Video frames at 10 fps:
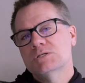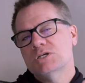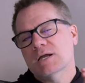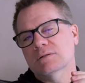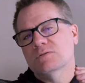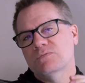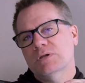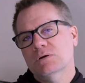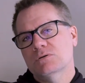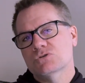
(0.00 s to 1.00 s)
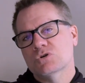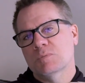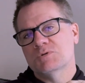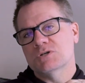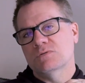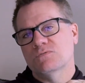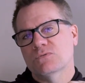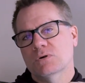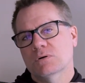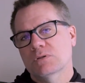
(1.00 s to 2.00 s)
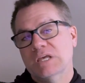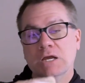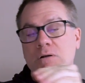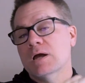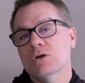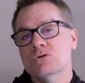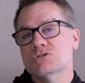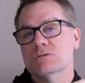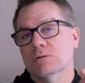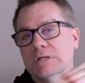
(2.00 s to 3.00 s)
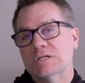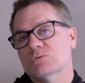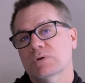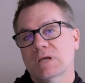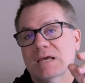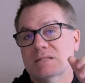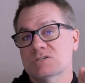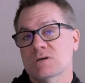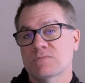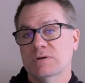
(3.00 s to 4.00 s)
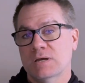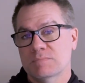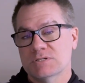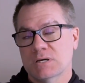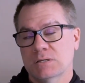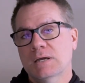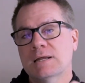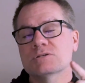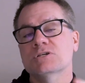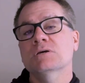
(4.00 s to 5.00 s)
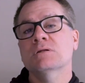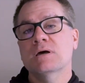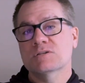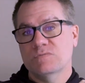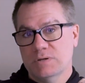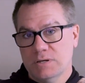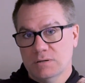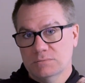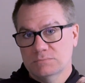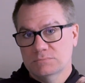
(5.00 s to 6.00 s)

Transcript: Check out the video description for the gear I use and the links where you can get the stuff on Amazon. And I'll see you in the next video.